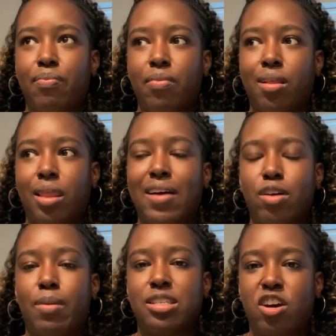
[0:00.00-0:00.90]
leveled
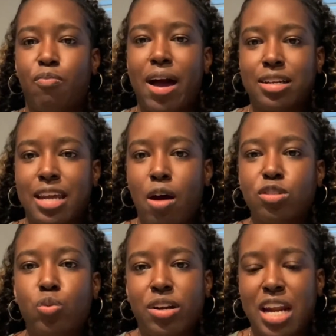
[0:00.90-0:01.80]
myself back down
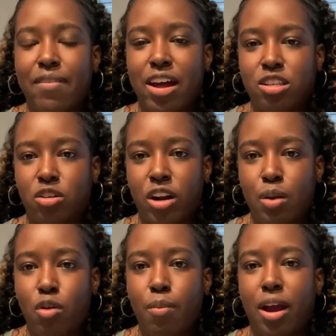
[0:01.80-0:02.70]
to where I didn't have a head start
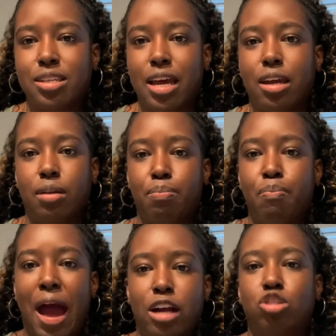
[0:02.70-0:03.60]
anymore because I
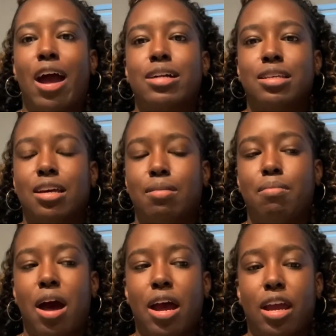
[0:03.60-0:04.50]
backtracked in
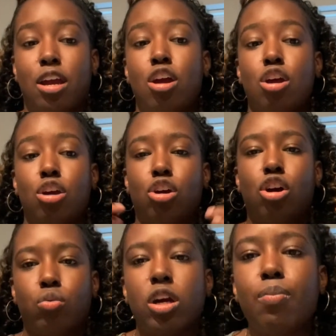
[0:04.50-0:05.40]
my
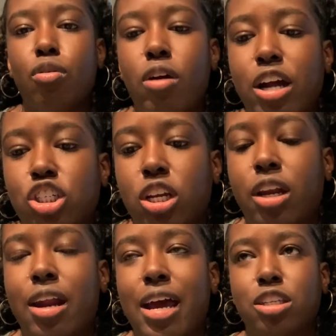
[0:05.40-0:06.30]
career progression, and
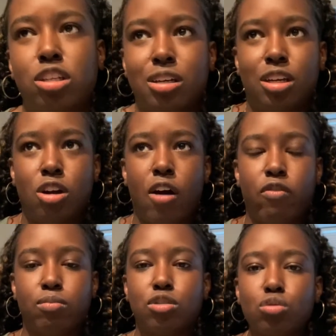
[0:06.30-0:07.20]
I took a year off
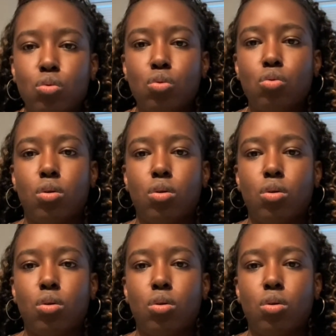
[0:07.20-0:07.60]
from school.